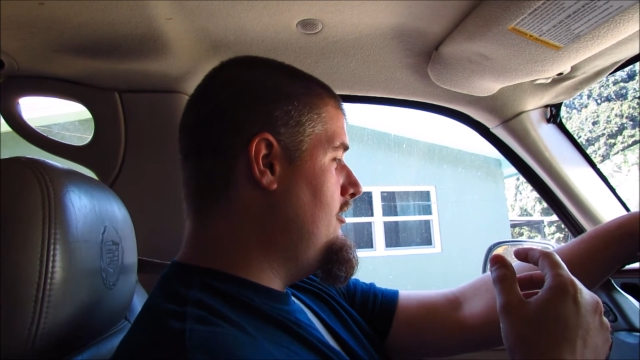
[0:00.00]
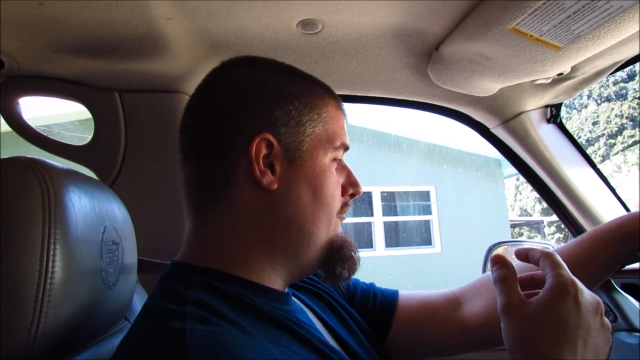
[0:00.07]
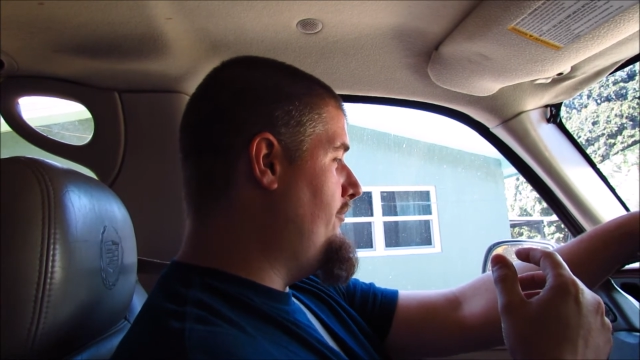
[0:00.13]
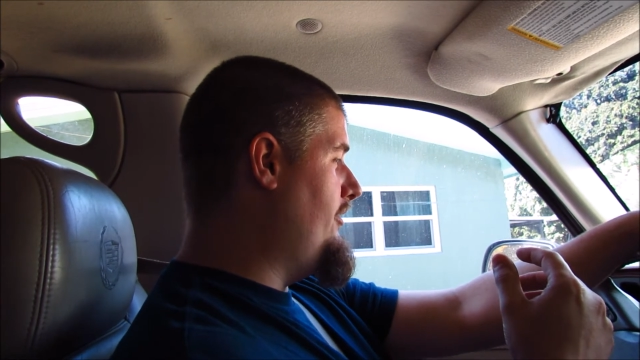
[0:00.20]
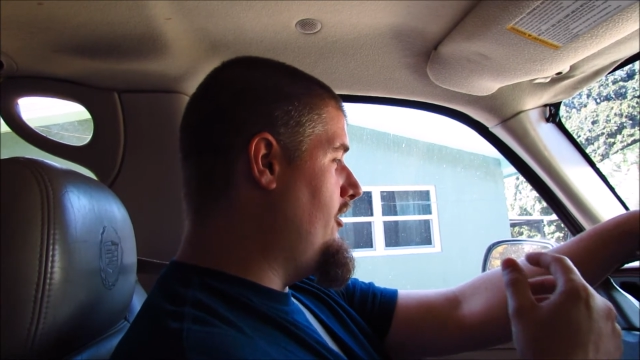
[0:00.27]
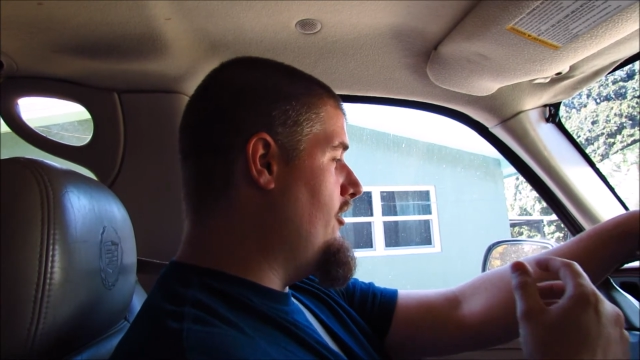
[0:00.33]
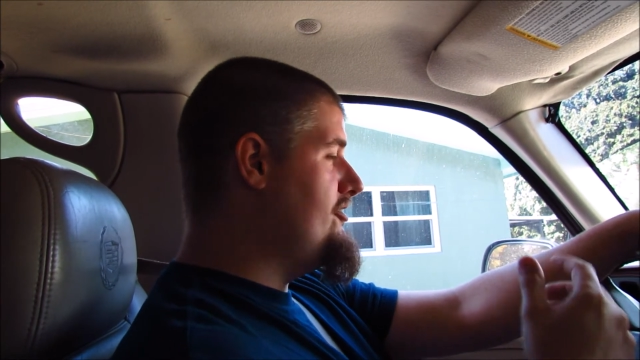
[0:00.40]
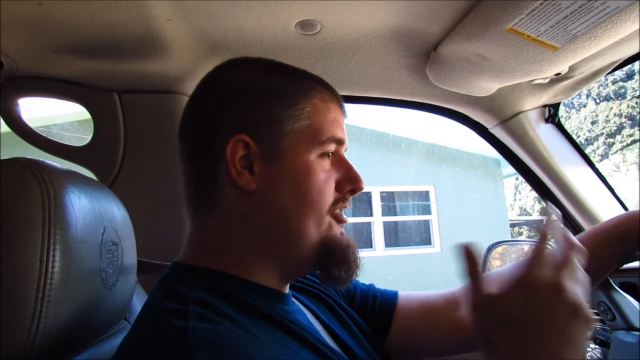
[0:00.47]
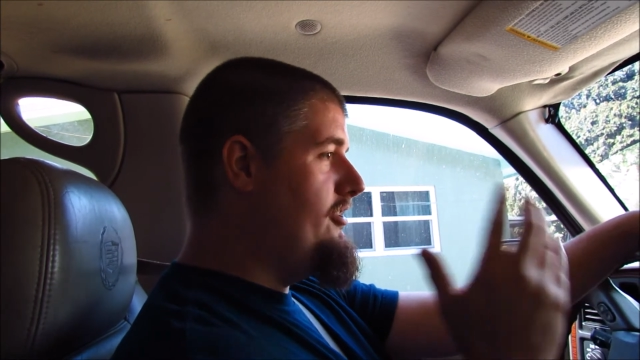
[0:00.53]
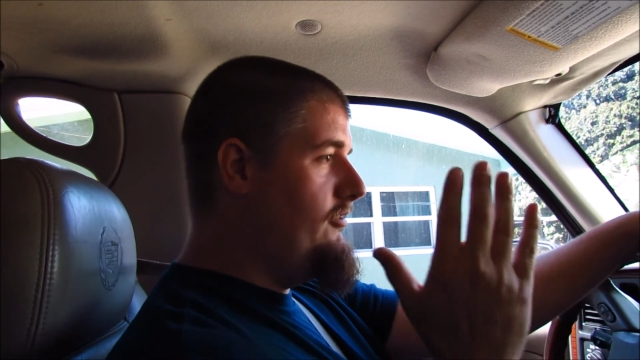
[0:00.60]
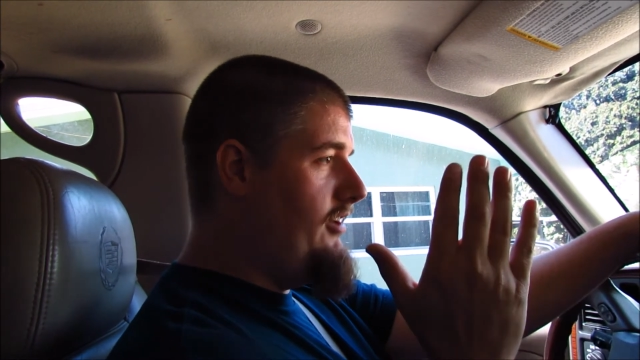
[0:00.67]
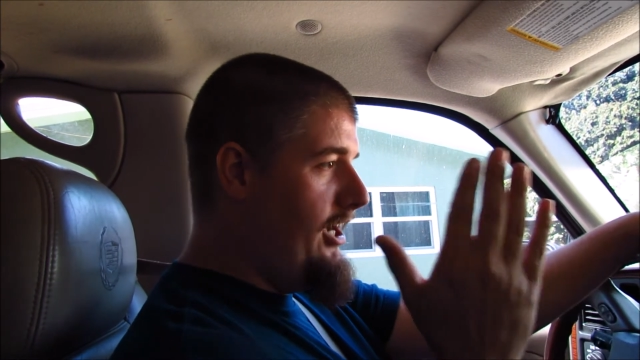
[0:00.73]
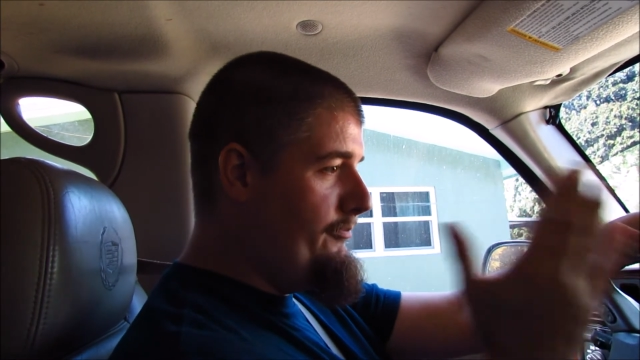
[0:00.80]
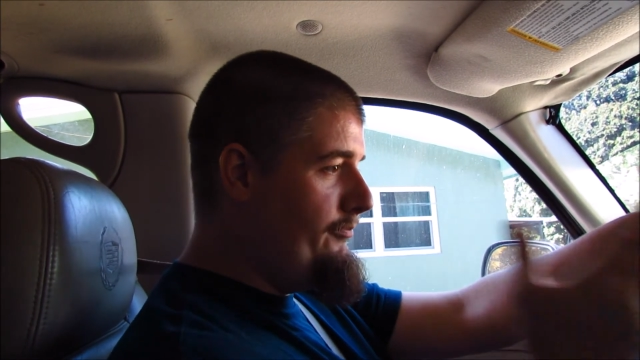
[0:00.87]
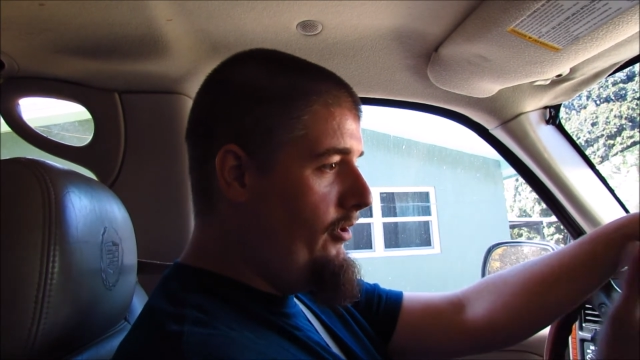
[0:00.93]
but also
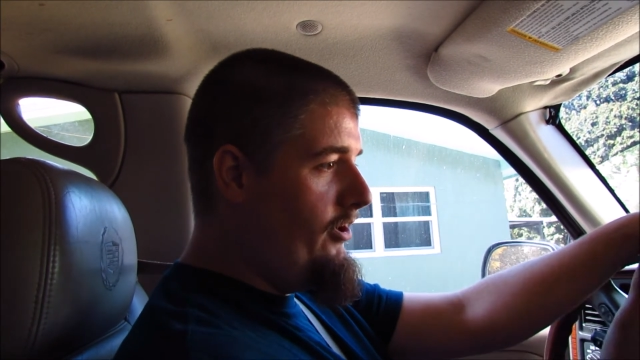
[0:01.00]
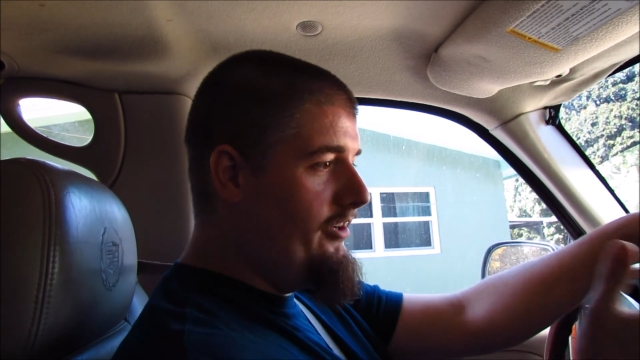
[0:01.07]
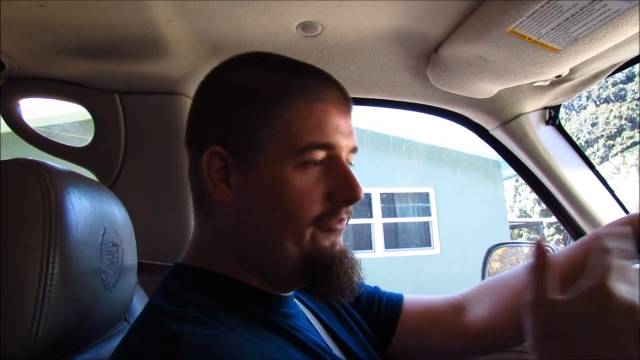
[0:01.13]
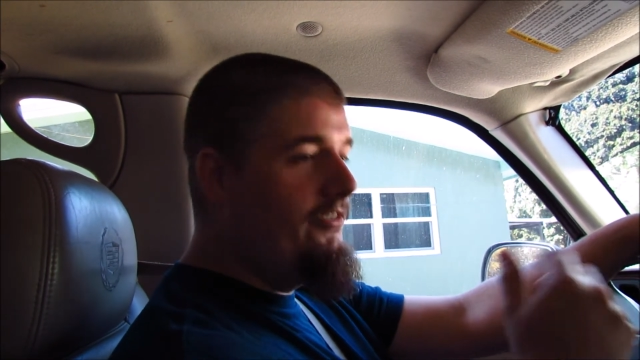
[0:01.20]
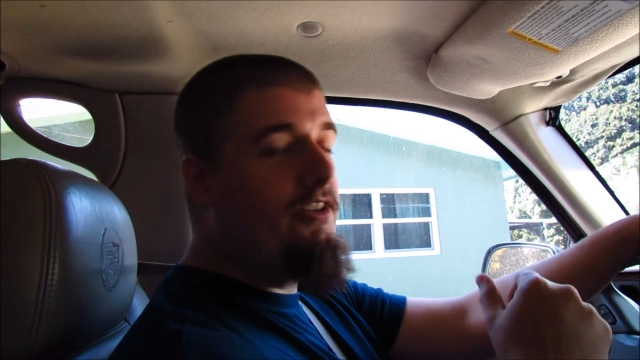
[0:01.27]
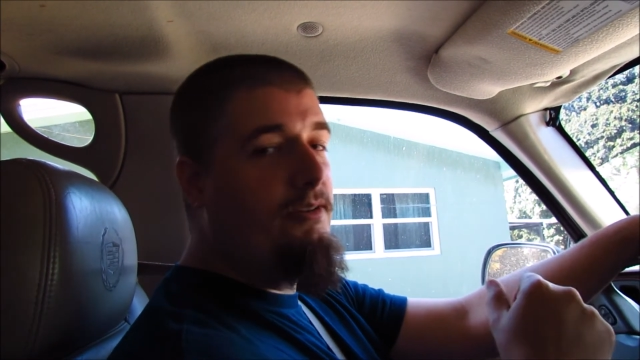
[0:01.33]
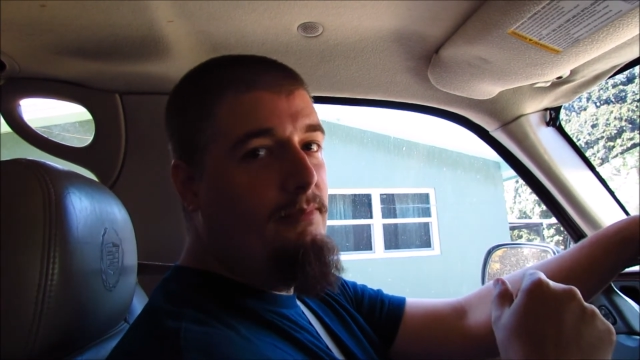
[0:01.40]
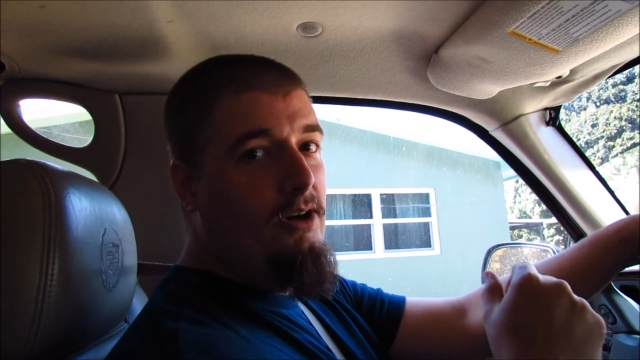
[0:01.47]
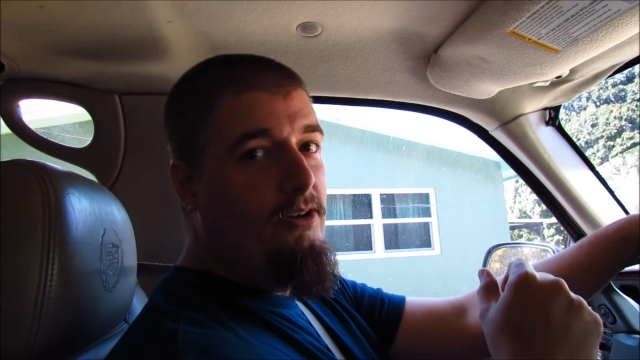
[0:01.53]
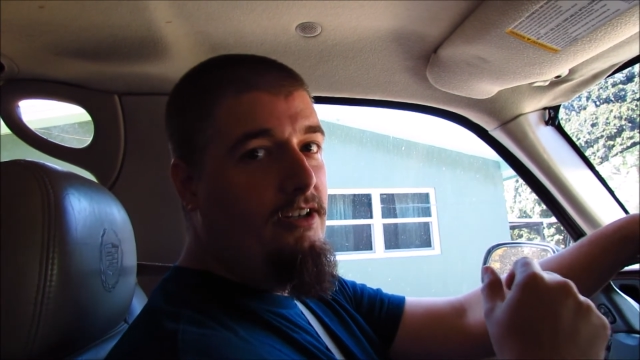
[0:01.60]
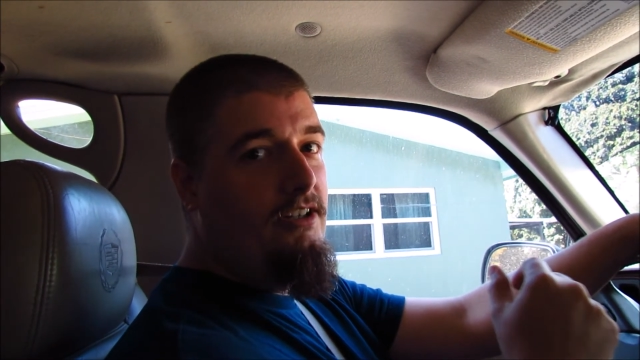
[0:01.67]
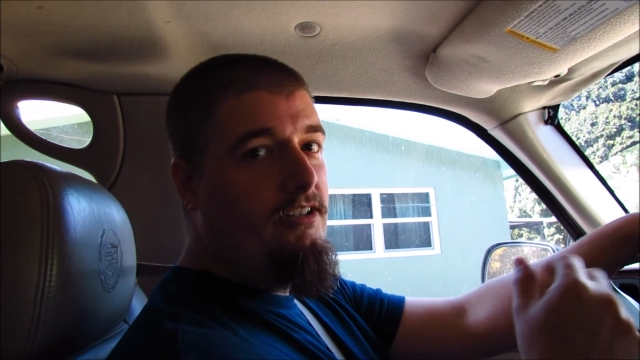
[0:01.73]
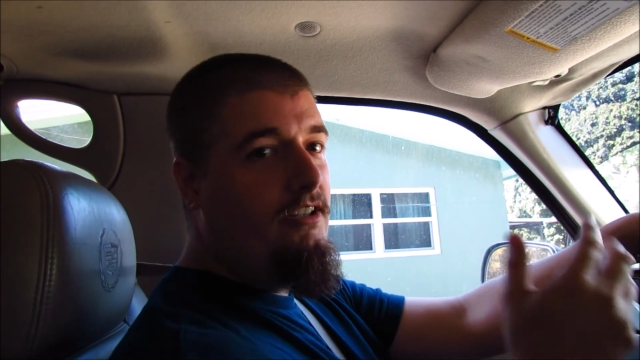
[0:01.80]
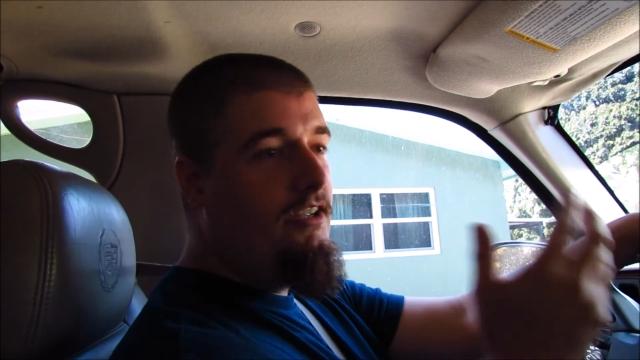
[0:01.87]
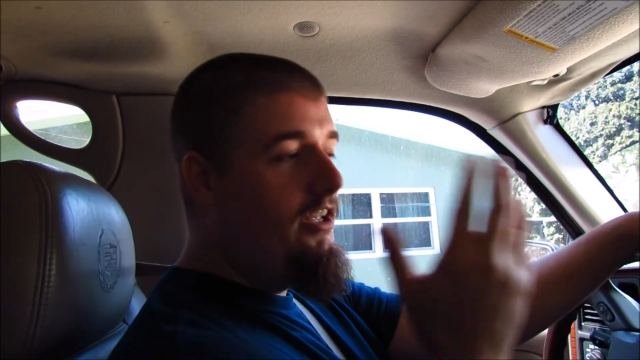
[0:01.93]
I bought it for the motor.